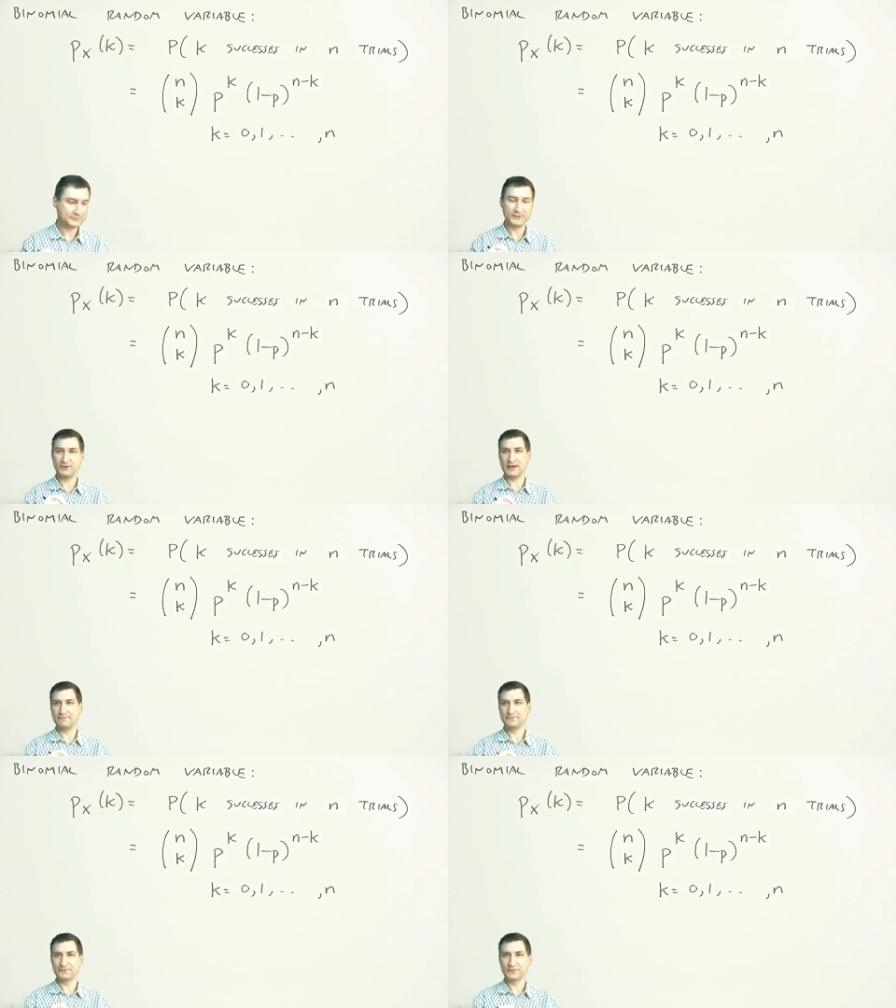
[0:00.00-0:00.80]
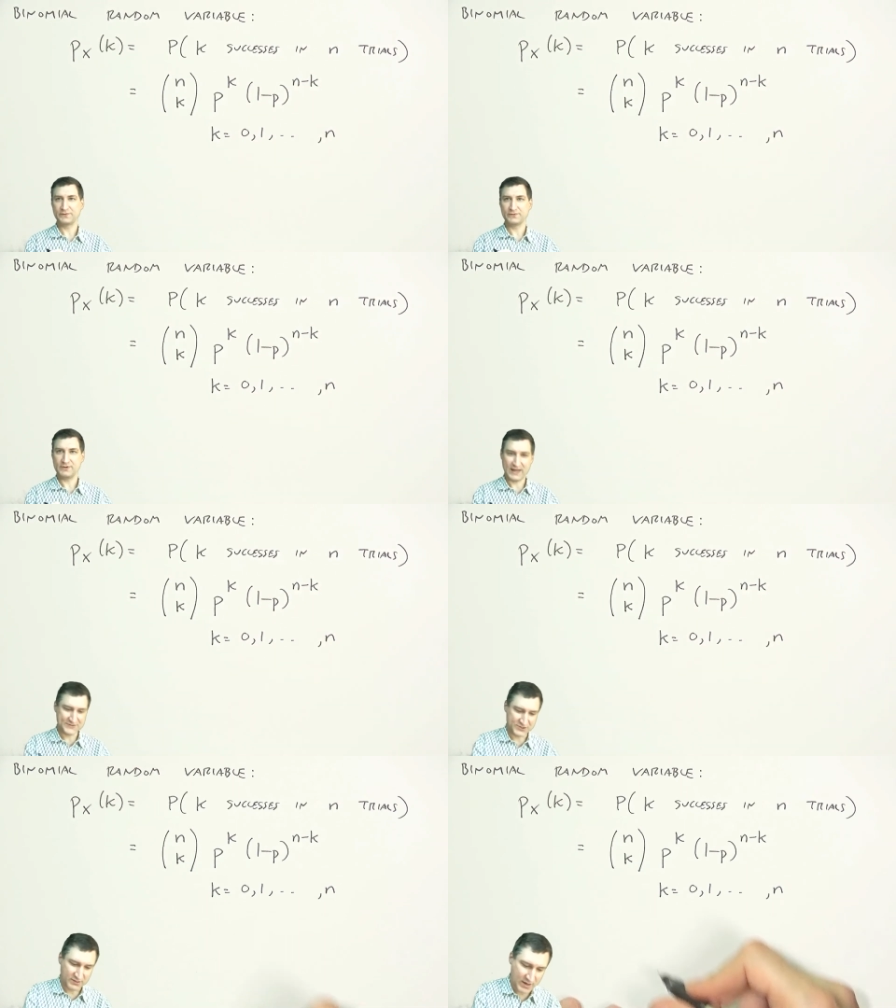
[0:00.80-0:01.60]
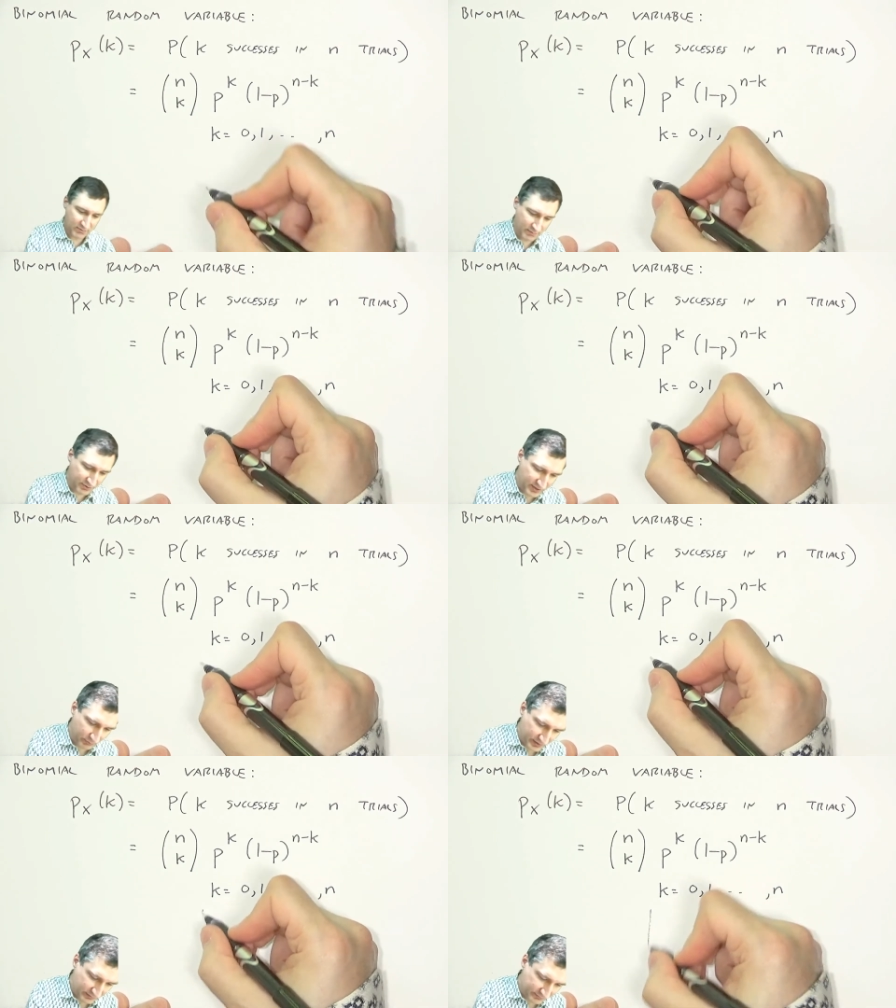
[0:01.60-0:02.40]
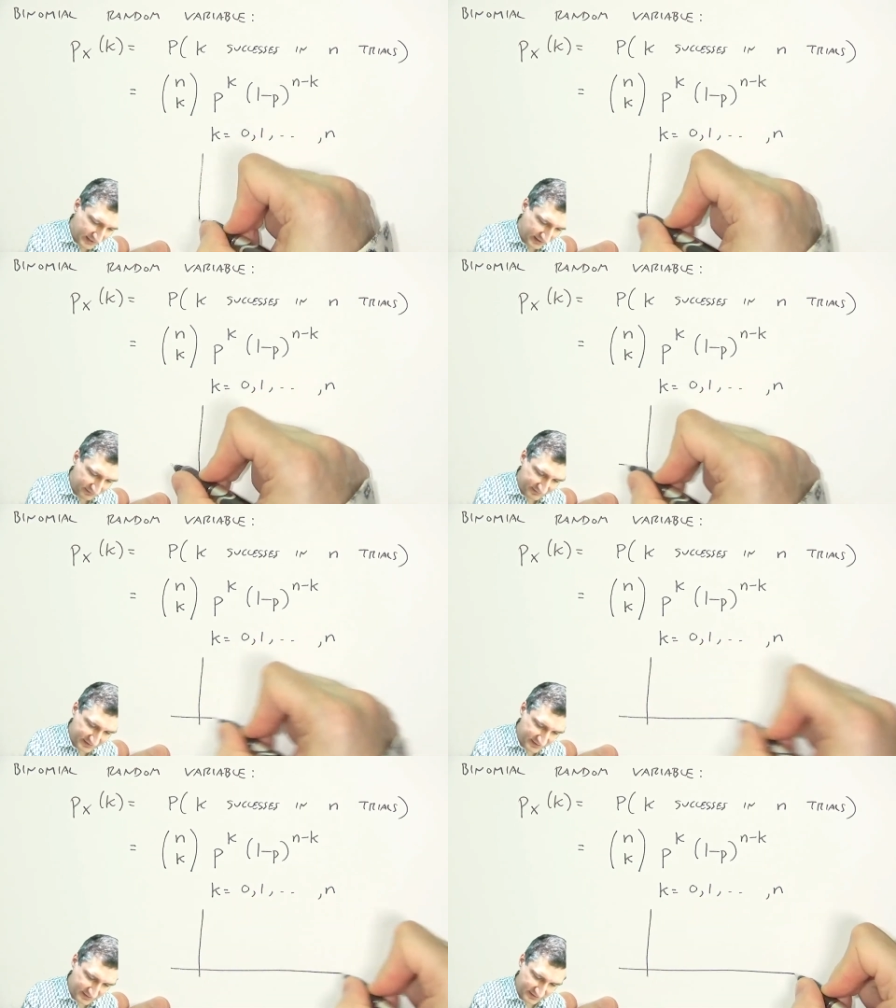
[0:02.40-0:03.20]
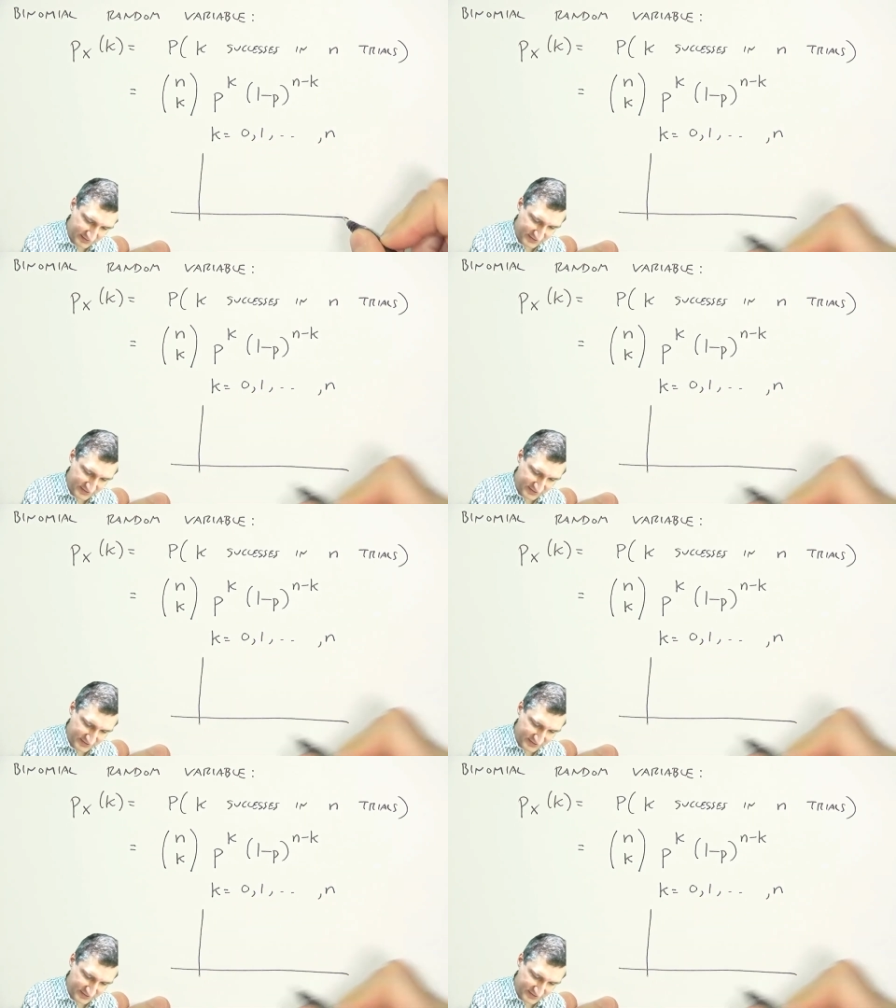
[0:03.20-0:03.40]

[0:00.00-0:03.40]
Okay? And so you may remember that we kind of did the